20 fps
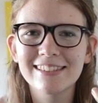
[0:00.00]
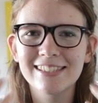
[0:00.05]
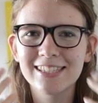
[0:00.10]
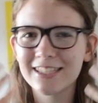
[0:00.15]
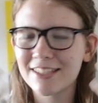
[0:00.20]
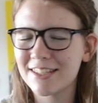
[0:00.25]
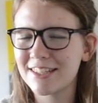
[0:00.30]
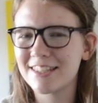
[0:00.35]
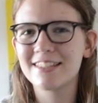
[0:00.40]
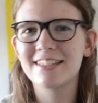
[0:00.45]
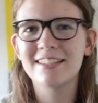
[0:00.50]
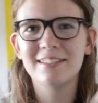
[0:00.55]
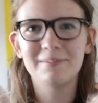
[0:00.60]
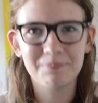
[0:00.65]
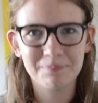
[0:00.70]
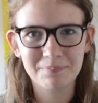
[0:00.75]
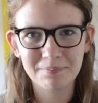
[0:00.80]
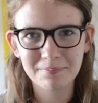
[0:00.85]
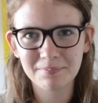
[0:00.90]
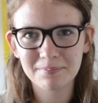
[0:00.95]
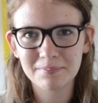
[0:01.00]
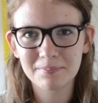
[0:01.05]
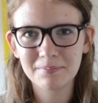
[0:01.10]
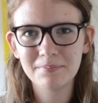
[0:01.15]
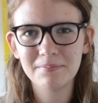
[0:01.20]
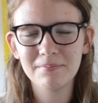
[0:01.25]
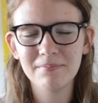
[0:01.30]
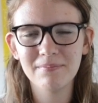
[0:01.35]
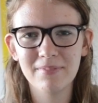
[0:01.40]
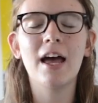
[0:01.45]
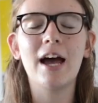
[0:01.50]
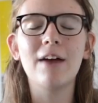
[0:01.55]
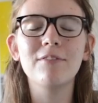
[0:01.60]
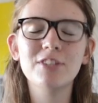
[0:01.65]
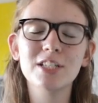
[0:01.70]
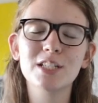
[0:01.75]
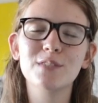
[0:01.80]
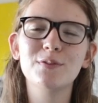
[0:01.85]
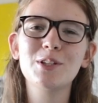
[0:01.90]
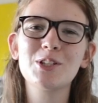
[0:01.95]
It's just... I've
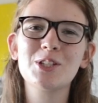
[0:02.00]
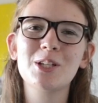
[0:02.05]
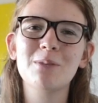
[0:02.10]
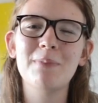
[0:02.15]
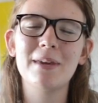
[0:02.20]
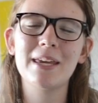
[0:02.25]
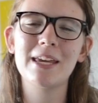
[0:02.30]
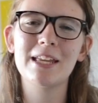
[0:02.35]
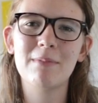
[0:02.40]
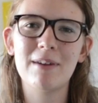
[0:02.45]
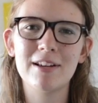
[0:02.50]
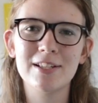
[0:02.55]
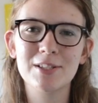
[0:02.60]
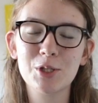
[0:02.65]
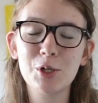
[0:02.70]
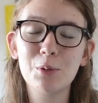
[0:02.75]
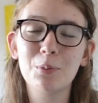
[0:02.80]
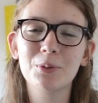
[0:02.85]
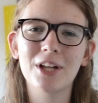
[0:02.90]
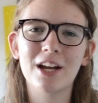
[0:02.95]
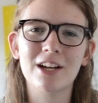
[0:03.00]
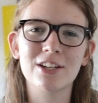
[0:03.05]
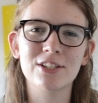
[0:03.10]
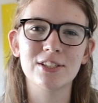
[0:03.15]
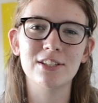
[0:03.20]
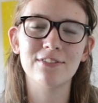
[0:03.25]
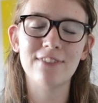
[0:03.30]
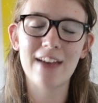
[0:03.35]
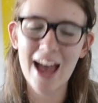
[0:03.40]
just finished up being in my school production of